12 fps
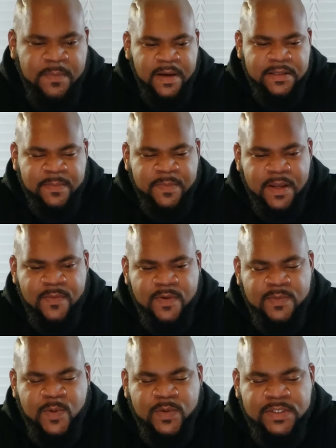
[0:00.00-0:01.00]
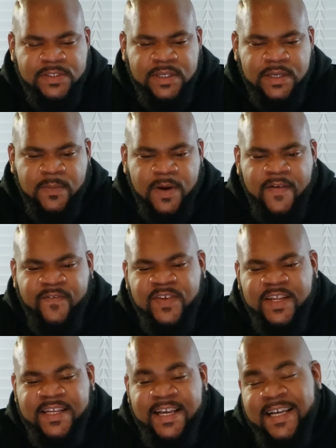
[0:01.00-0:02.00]
about the Baton Rouge music scene, bro, I
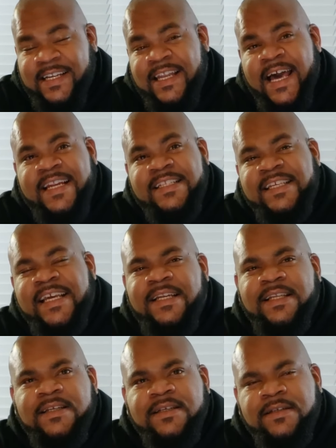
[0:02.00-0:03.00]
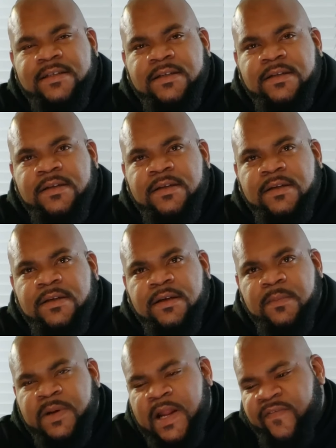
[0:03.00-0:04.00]
feel like they got a lot of talent.
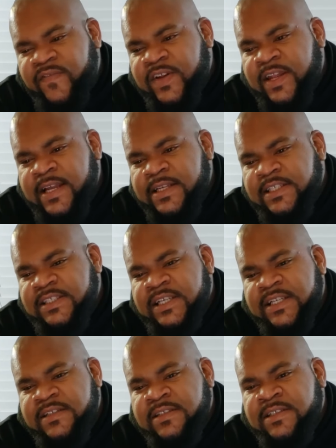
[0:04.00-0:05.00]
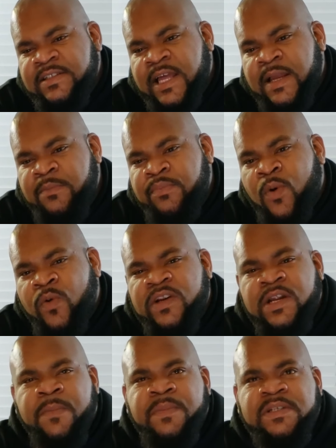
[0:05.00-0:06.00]
But I feel like the shit just like
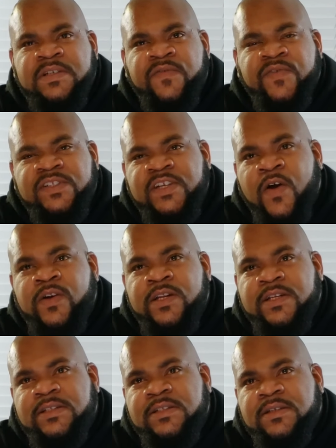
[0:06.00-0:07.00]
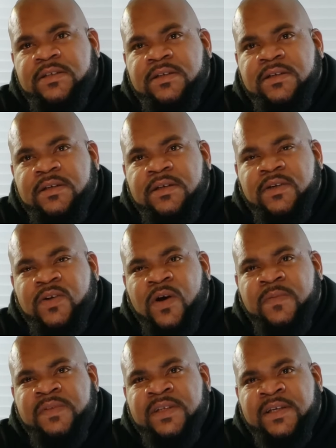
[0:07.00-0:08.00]
broken up into fraternities. You know
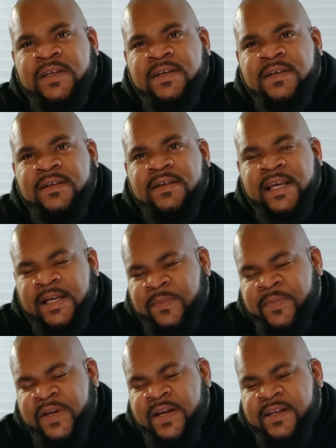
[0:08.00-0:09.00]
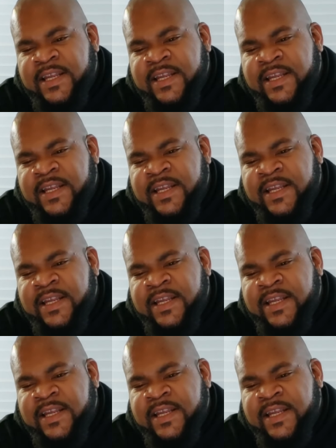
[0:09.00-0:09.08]
what I'm saying? It could be a